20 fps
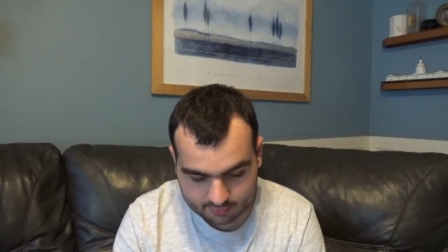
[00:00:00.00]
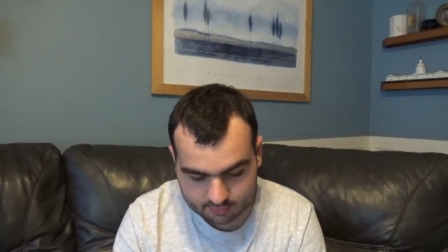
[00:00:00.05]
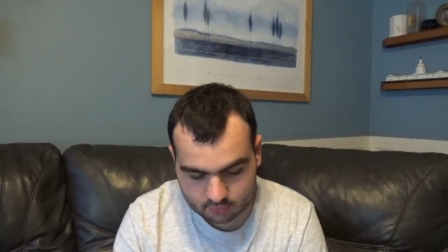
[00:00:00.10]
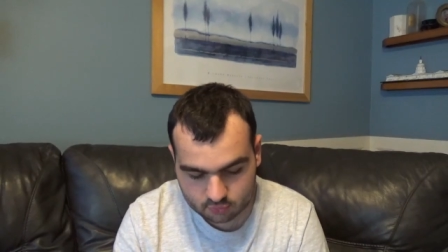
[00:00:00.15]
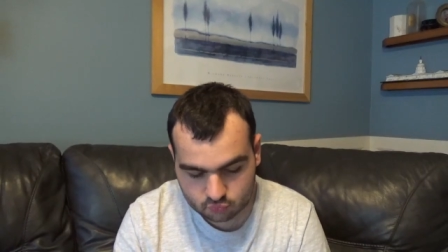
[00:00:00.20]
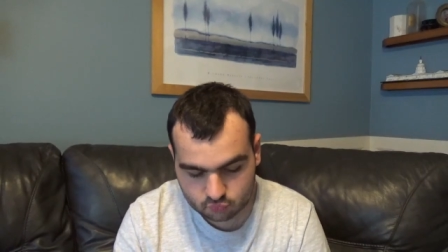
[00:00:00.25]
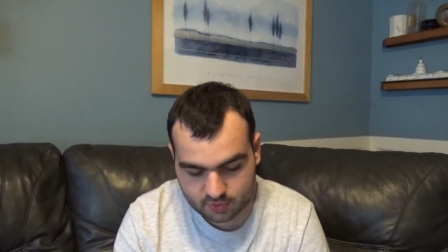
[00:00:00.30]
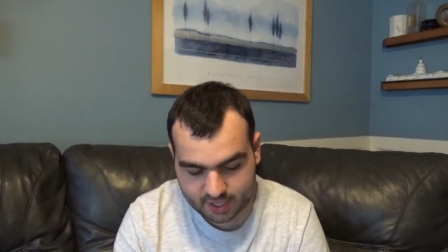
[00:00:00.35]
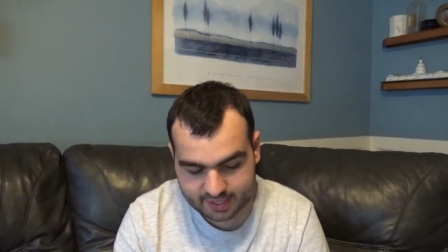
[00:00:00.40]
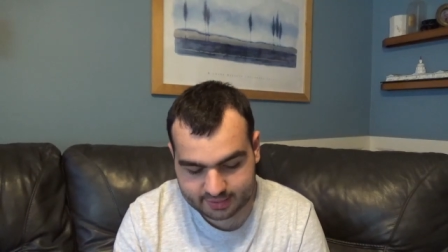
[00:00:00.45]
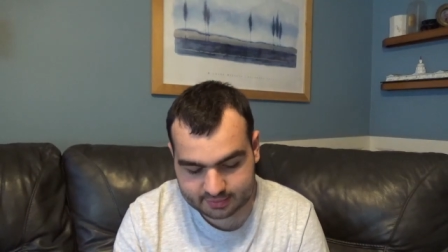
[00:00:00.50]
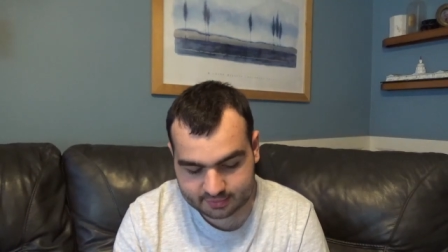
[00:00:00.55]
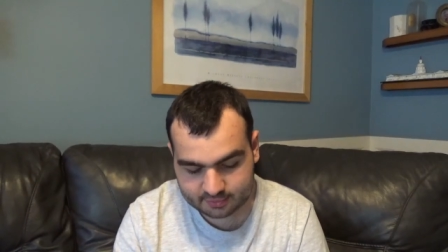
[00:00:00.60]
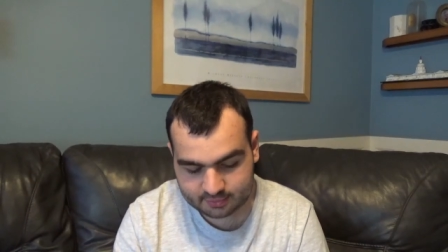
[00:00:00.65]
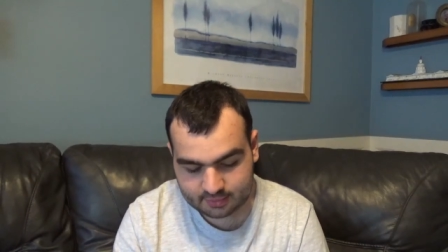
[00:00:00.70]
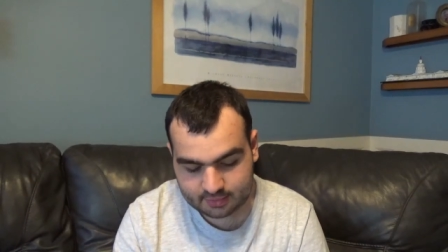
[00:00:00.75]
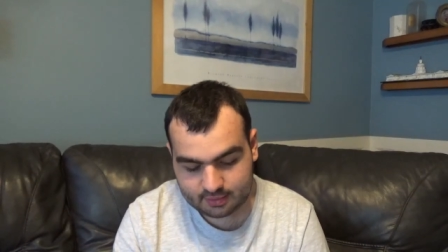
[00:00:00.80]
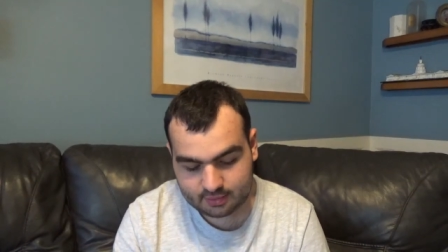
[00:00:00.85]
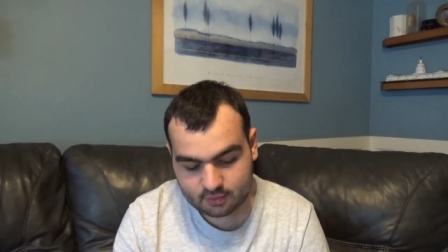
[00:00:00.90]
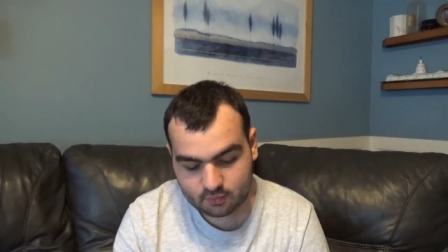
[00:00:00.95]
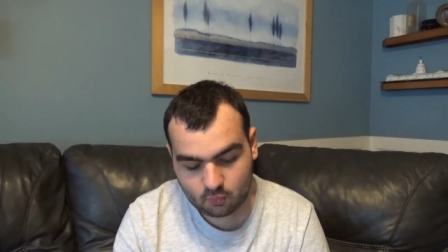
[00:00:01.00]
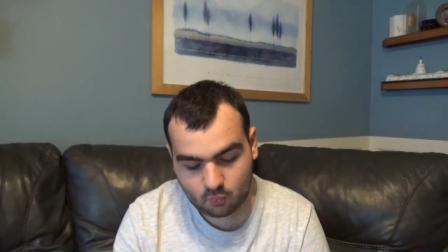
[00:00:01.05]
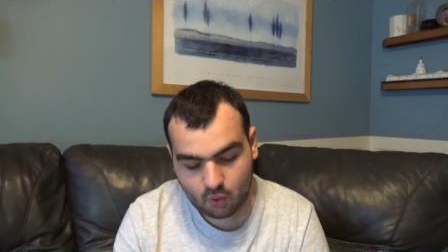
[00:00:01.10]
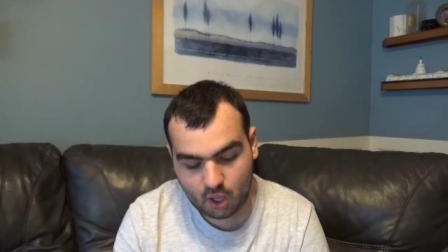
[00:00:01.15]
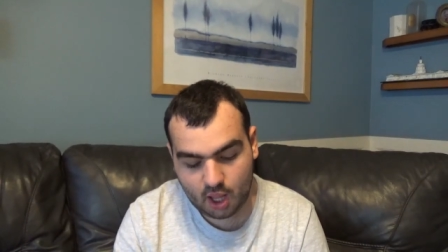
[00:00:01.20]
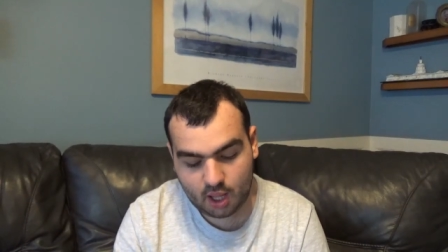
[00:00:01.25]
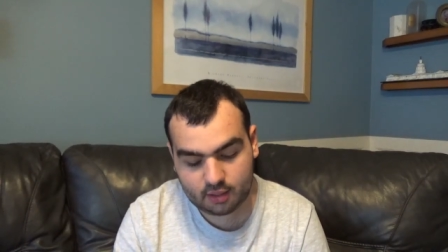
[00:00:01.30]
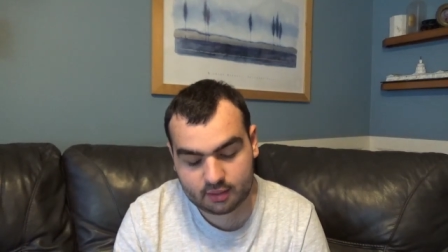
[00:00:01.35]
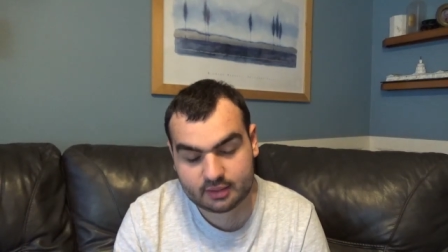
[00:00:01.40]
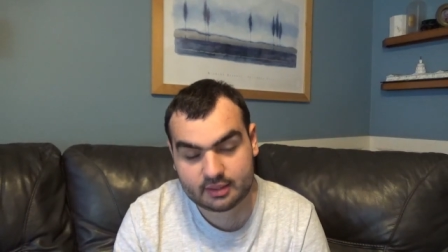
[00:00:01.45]
Crater.
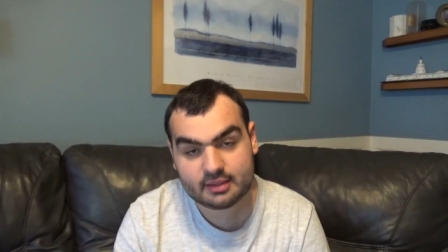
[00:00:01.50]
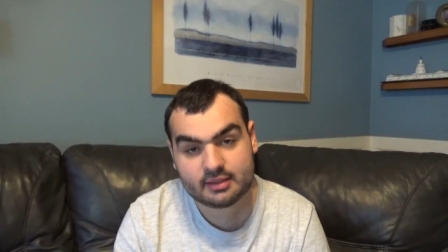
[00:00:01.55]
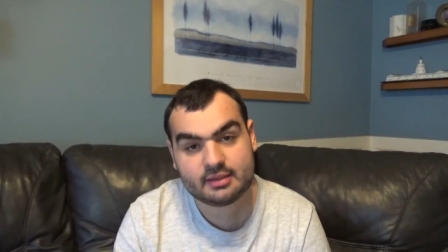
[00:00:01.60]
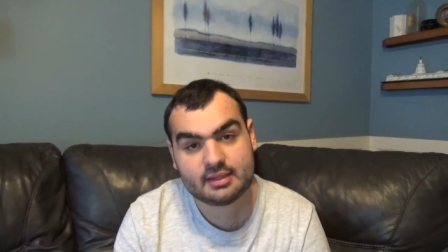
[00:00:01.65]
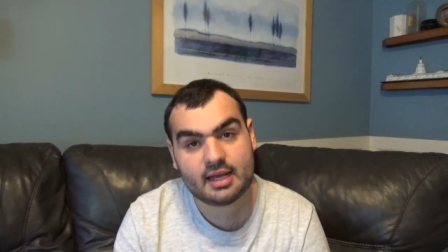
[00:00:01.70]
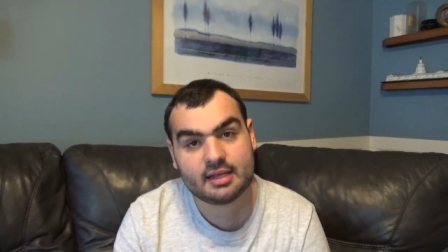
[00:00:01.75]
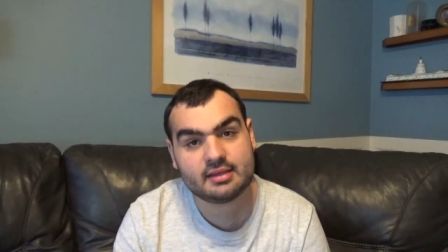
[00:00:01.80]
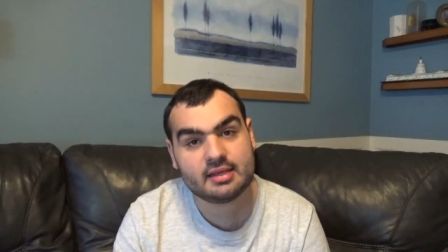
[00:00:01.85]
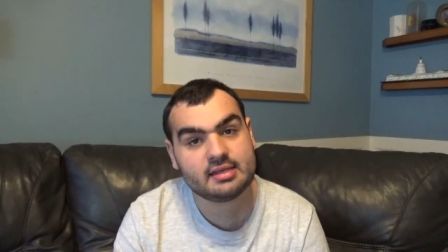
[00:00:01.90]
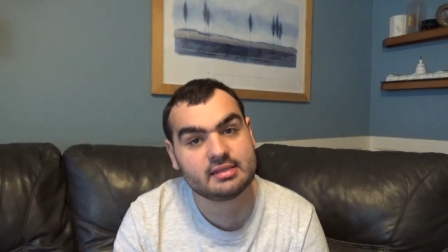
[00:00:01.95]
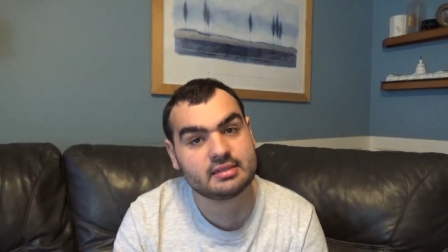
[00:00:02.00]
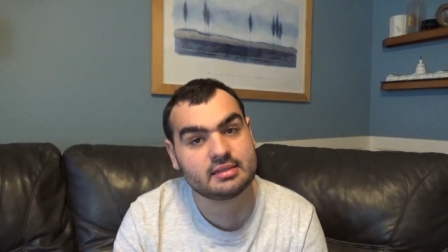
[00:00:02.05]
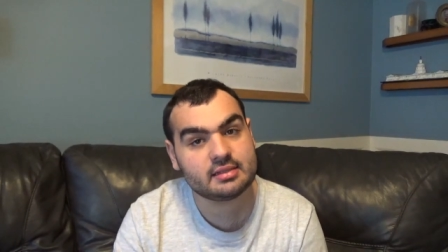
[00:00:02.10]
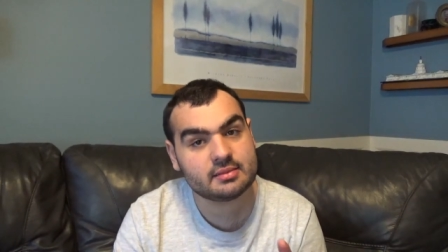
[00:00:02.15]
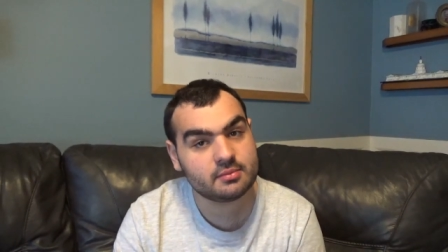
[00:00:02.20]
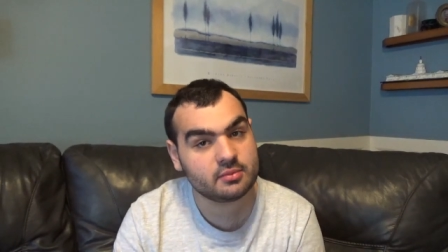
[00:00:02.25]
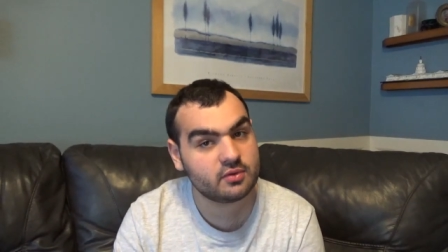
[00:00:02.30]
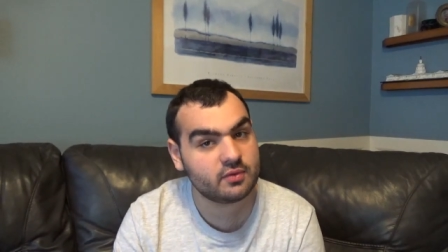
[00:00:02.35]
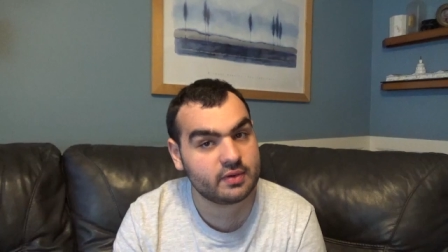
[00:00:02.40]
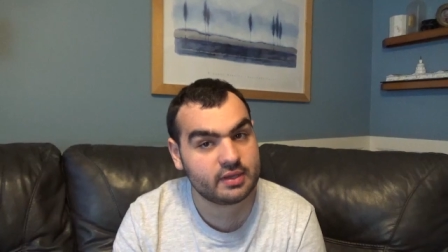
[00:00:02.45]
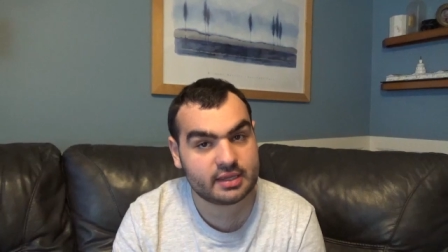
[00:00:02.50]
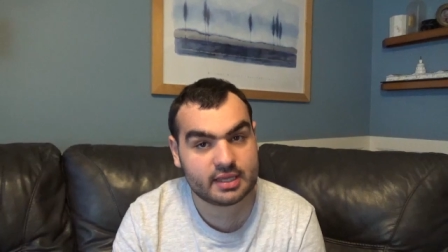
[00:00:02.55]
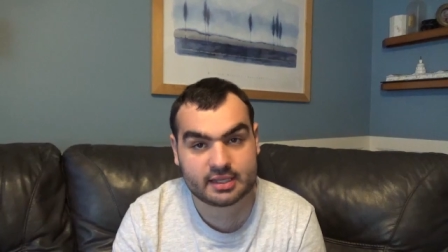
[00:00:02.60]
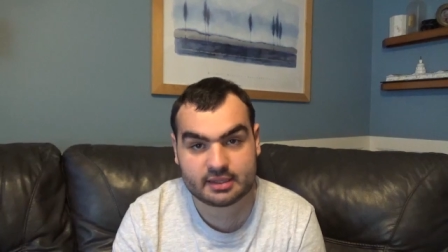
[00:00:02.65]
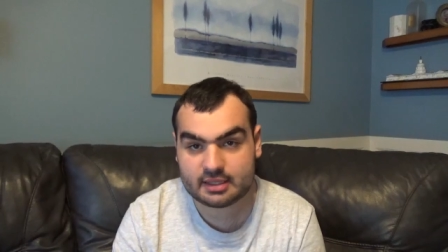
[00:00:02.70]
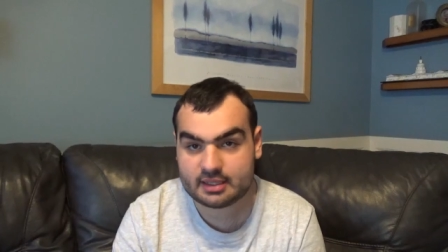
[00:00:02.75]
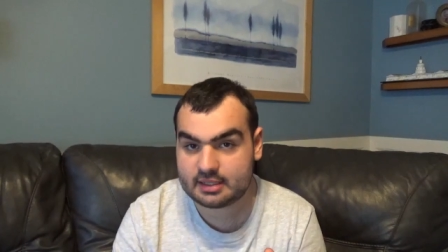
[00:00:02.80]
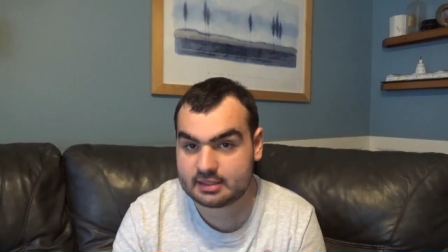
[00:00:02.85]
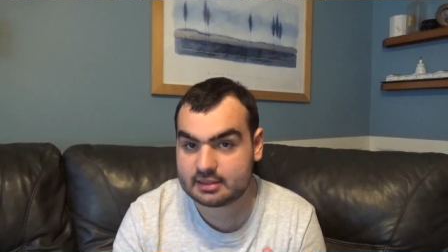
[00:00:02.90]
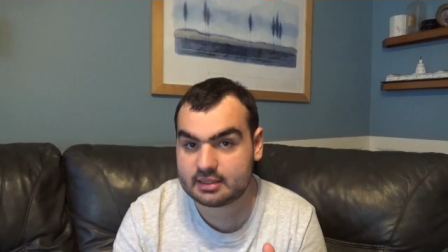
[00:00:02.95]
Well, now this is a movie that
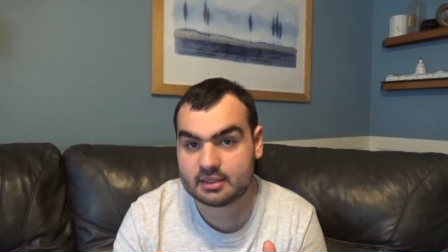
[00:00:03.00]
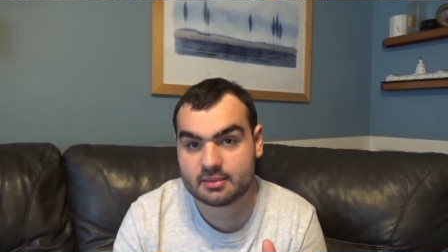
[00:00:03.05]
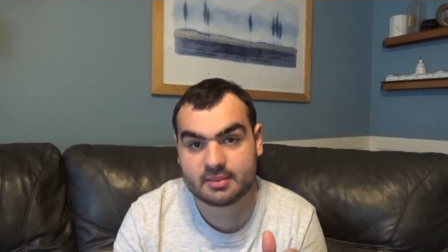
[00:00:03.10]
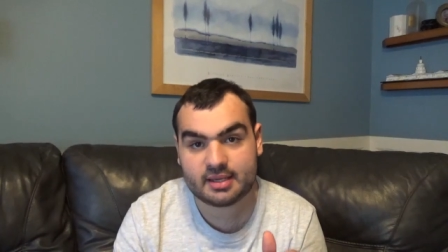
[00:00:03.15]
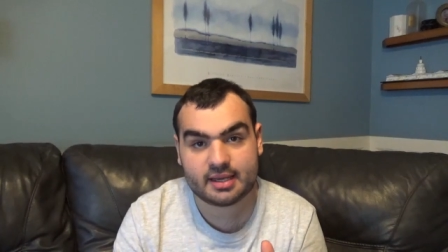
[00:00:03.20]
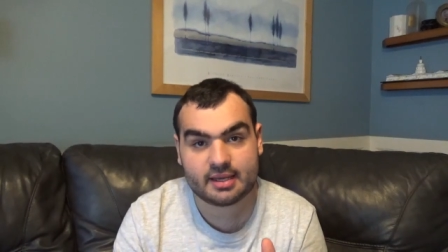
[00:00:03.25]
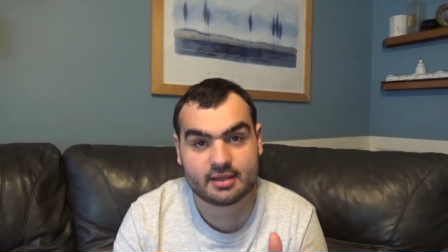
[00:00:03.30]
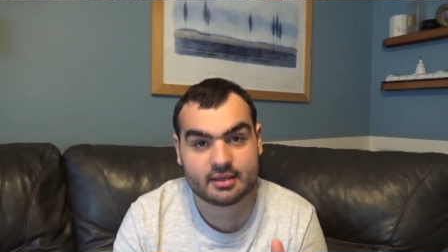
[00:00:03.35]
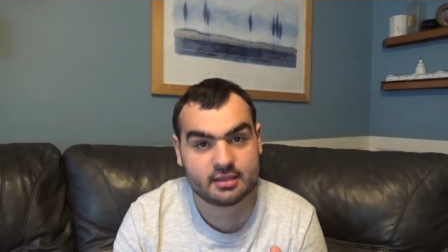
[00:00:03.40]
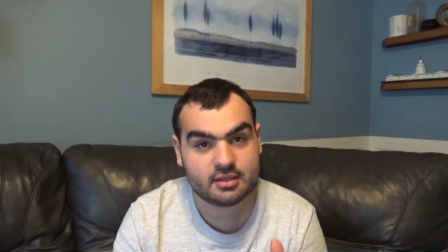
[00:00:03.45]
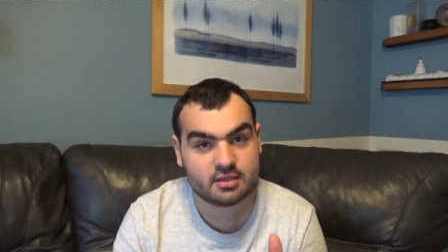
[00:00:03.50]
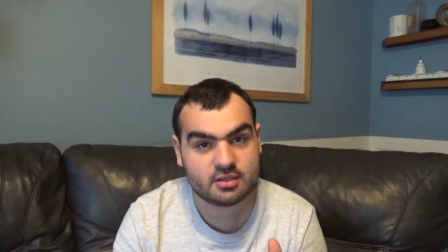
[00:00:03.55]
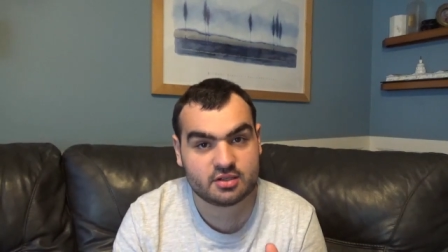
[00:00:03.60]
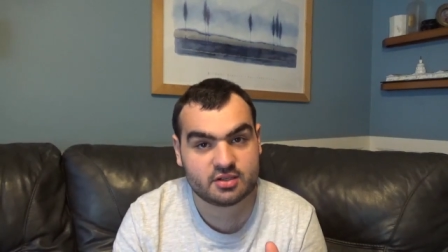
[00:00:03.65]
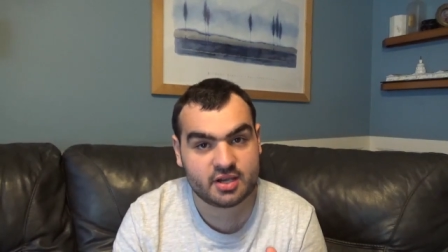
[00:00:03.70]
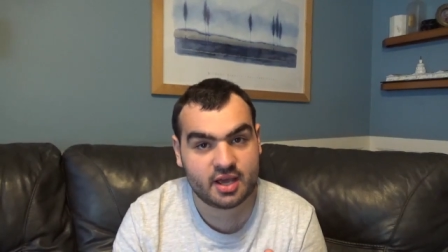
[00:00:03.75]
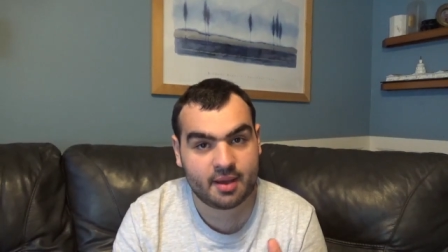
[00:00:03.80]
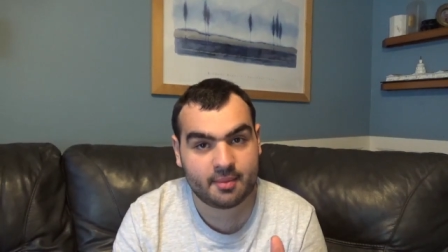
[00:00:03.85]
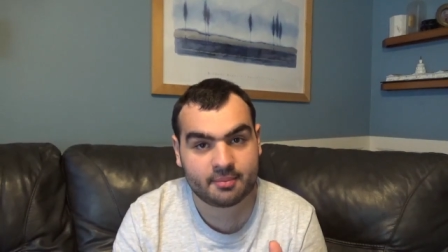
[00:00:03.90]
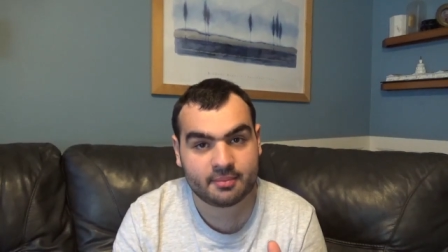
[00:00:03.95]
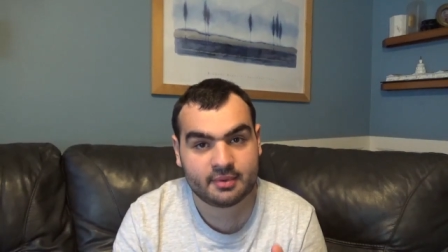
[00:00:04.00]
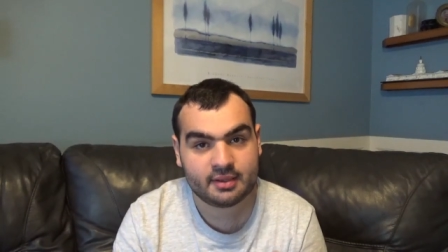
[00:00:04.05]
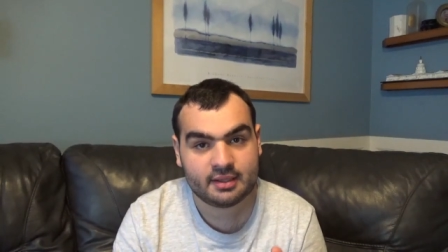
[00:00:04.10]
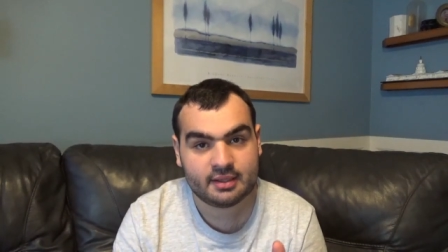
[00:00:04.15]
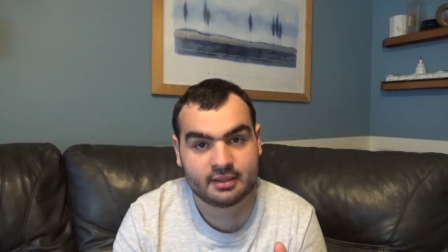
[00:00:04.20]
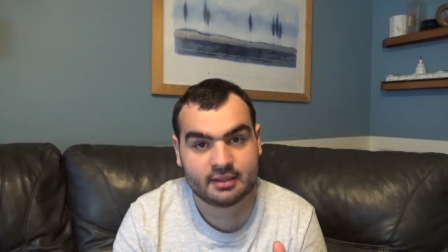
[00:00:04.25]
I think is going to be a hidden gem.